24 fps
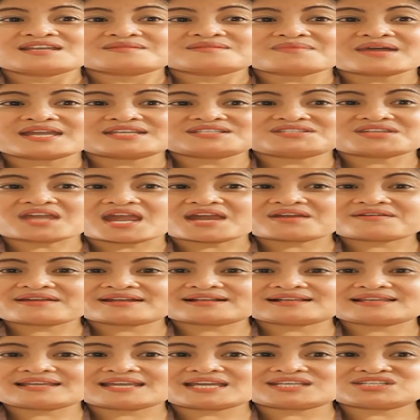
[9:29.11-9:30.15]
by
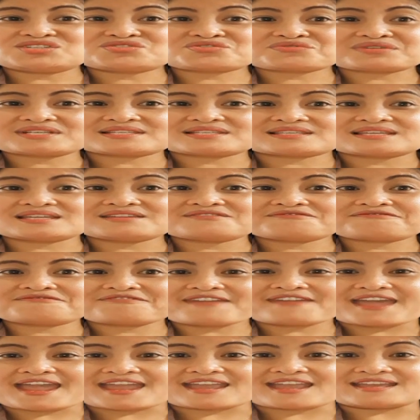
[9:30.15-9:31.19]
directly addressing
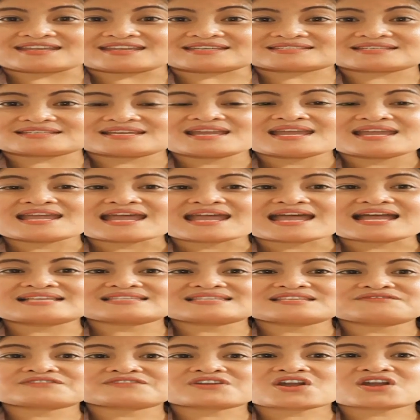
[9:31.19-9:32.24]
fate as
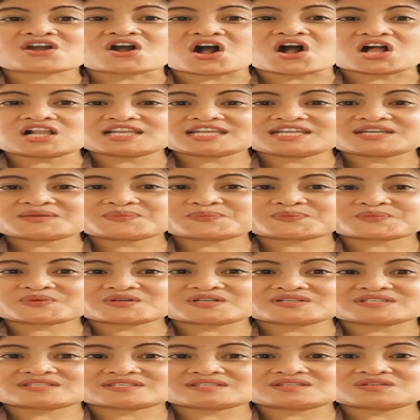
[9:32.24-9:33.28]
if calling a
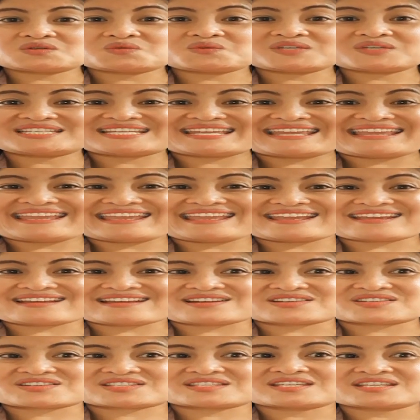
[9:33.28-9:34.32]
person with
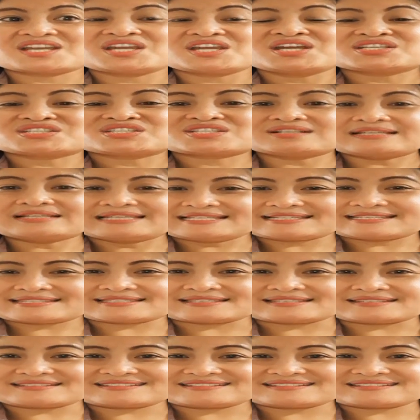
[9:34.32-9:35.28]
ears to listen.